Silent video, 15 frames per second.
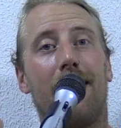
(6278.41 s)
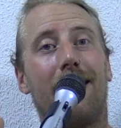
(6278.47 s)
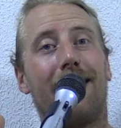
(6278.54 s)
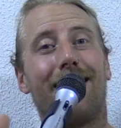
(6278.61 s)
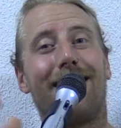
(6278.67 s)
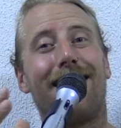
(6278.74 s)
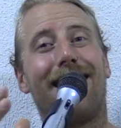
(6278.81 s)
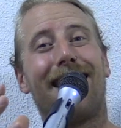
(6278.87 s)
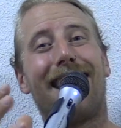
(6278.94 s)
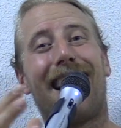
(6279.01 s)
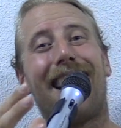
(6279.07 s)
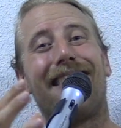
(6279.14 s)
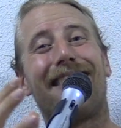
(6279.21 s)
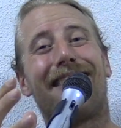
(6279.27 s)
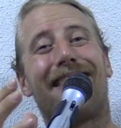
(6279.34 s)
They're not
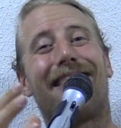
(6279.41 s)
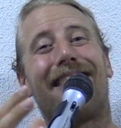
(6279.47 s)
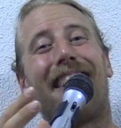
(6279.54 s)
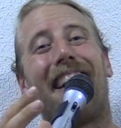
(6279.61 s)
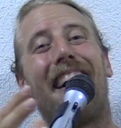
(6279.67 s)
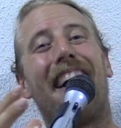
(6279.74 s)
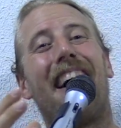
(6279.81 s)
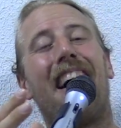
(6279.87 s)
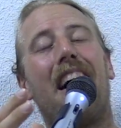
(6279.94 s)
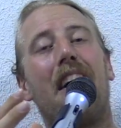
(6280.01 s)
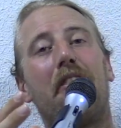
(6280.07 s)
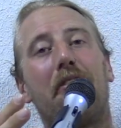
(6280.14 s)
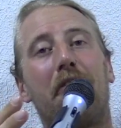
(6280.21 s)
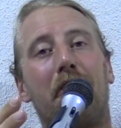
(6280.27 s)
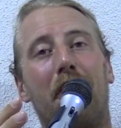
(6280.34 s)
as
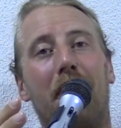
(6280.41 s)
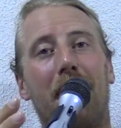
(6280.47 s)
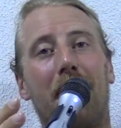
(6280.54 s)
tough,